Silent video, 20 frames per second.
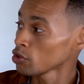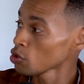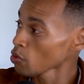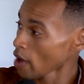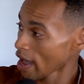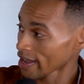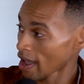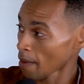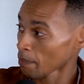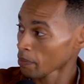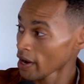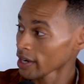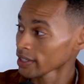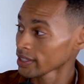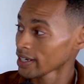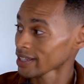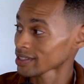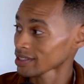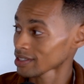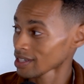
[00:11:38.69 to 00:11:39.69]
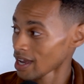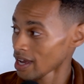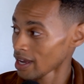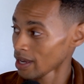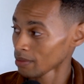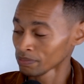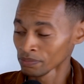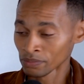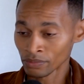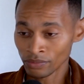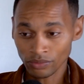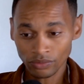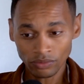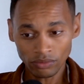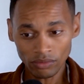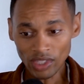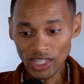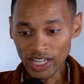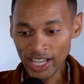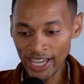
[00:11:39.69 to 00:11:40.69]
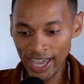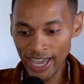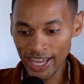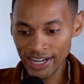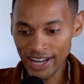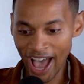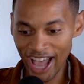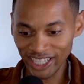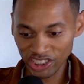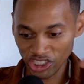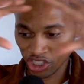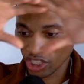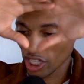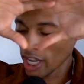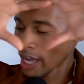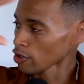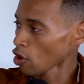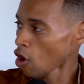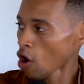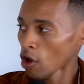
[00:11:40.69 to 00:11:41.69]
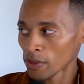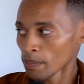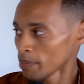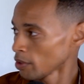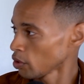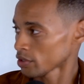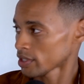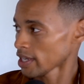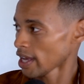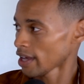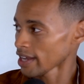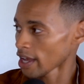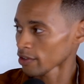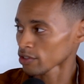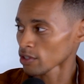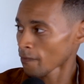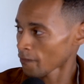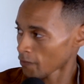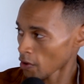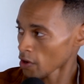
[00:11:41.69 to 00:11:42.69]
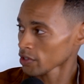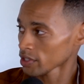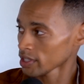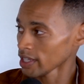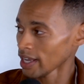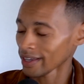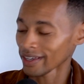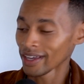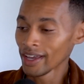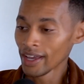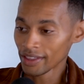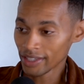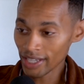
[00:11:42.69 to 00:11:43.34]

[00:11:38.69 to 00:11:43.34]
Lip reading: You had got pregnant at the time. And I just cut all the bills down. That was the first thing.